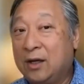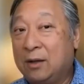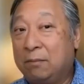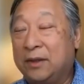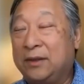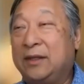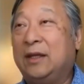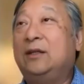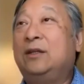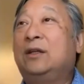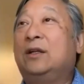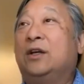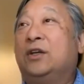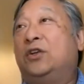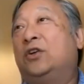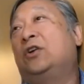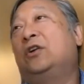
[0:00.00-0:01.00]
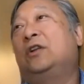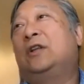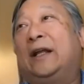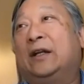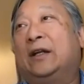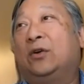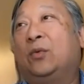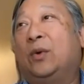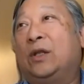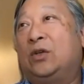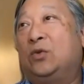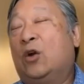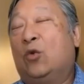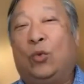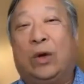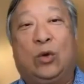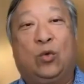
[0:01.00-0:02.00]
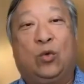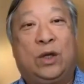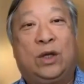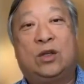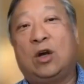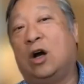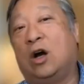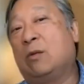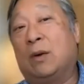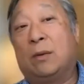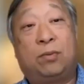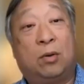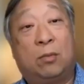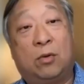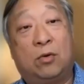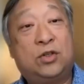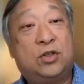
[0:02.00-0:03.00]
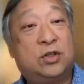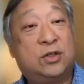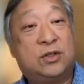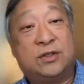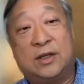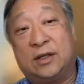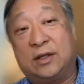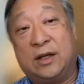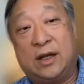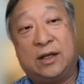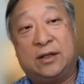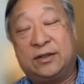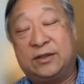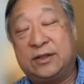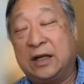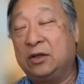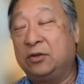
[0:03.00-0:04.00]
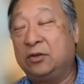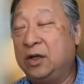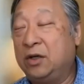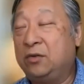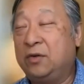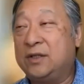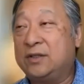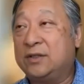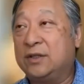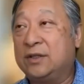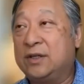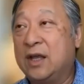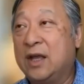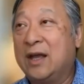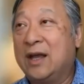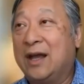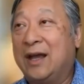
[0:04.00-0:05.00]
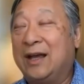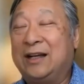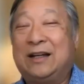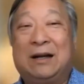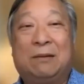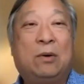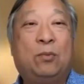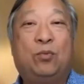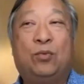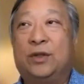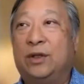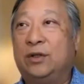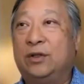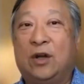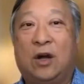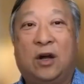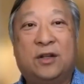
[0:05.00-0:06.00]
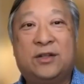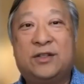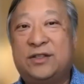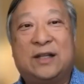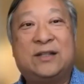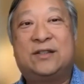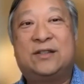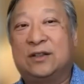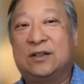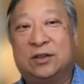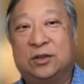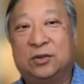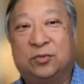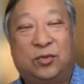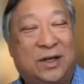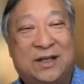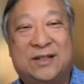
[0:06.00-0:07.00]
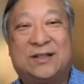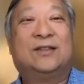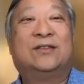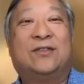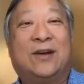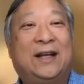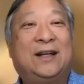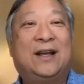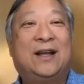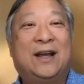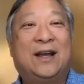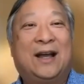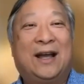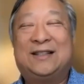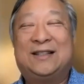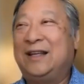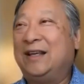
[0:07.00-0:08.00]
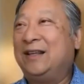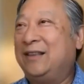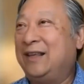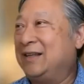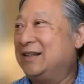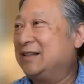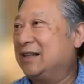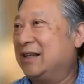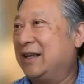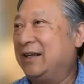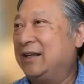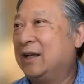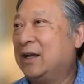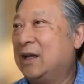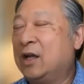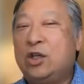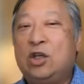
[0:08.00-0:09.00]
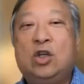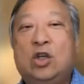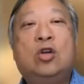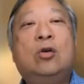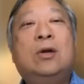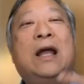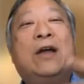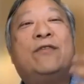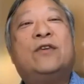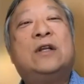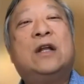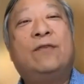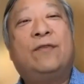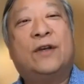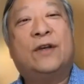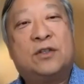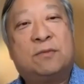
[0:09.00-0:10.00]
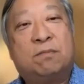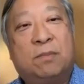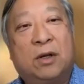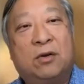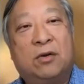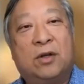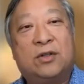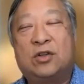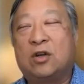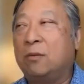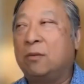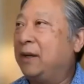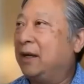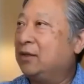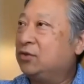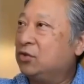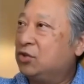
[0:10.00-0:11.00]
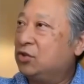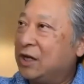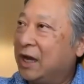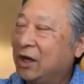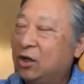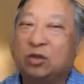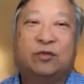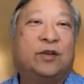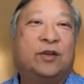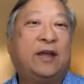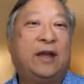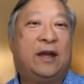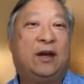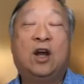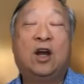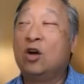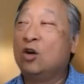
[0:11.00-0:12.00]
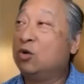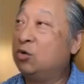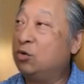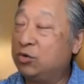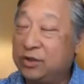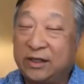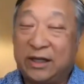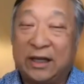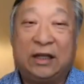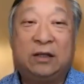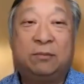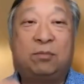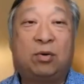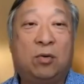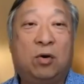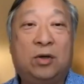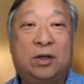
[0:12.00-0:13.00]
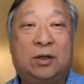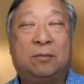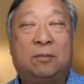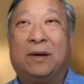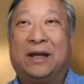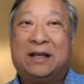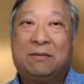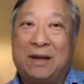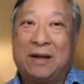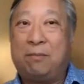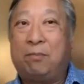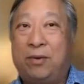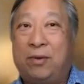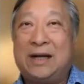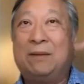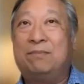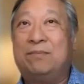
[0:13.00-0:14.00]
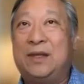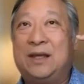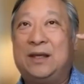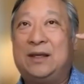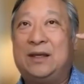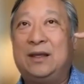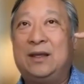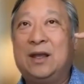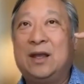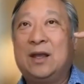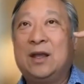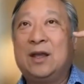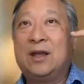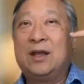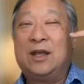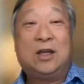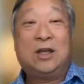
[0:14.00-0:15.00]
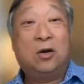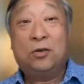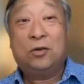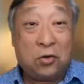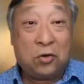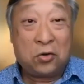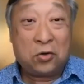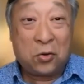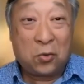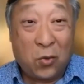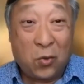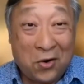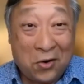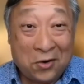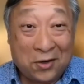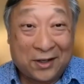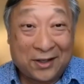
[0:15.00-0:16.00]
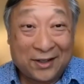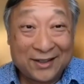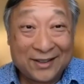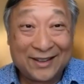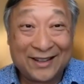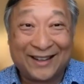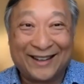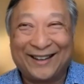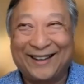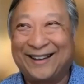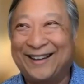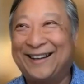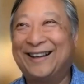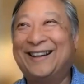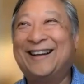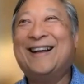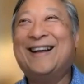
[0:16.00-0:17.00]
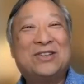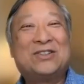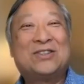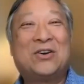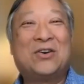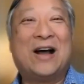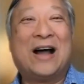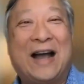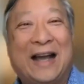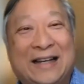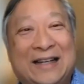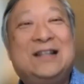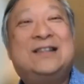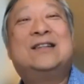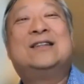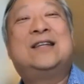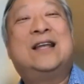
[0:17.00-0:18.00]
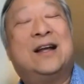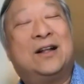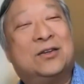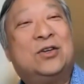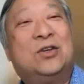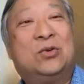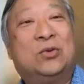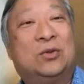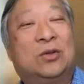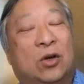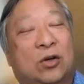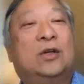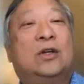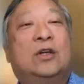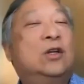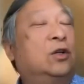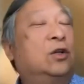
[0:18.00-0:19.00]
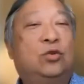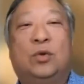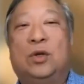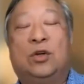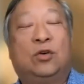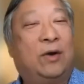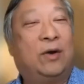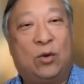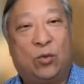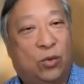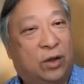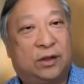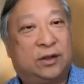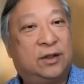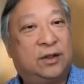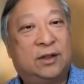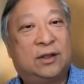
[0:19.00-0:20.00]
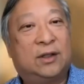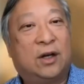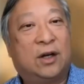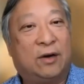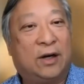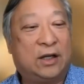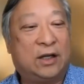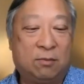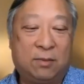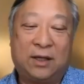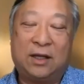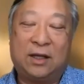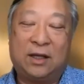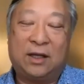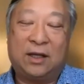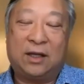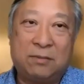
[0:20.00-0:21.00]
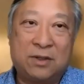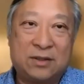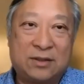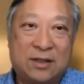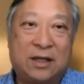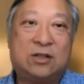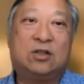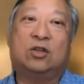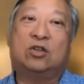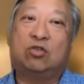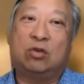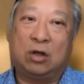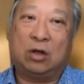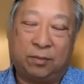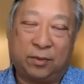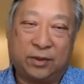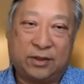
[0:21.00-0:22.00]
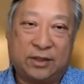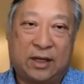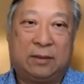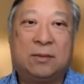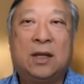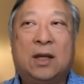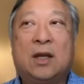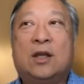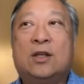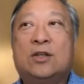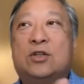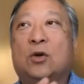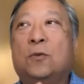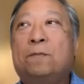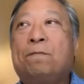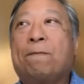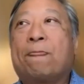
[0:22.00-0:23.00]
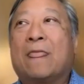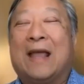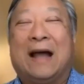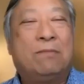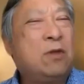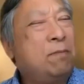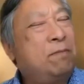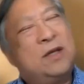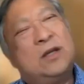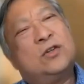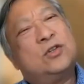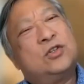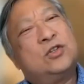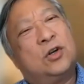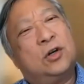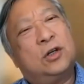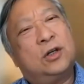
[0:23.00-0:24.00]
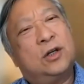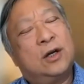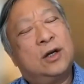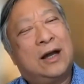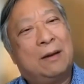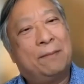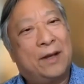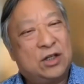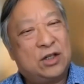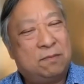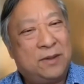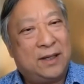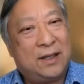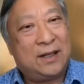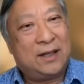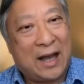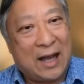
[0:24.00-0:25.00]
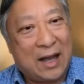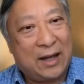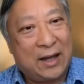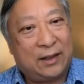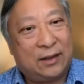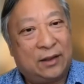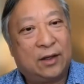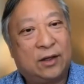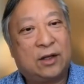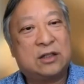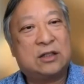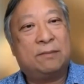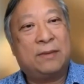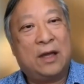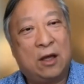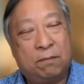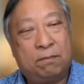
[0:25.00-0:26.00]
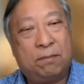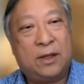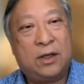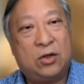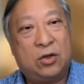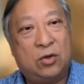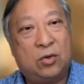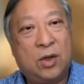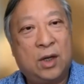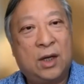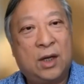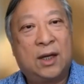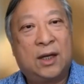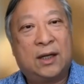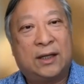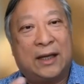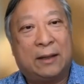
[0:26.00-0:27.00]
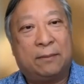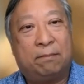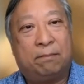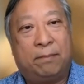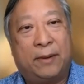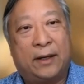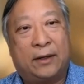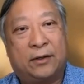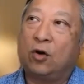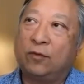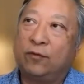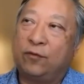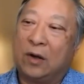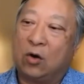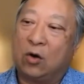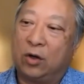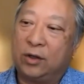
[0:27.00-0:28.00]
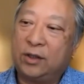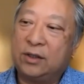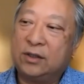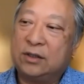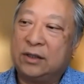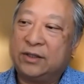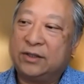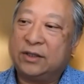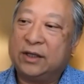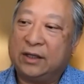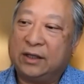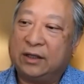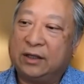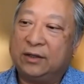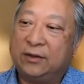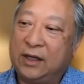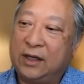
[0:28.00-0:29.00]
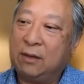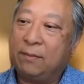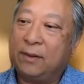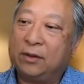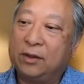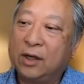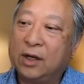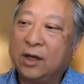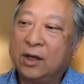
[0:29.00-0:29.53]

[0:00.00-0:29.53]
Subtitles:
But then a year later, when we talk about promotions and salary increases, I come up with a nonsensical reason, right? I say things like, you don't have enough experience compared to Jack over there who's getting promoted. But in my brain, I'm thinking, you don't do good work. So I need to tell you, look, you're not doing great work. All right. You're making too many mistakes. You're not showing up on time. So I'm not being a jerk. I'm actually being kind because I'm helping you get better. For our audience listening in, think about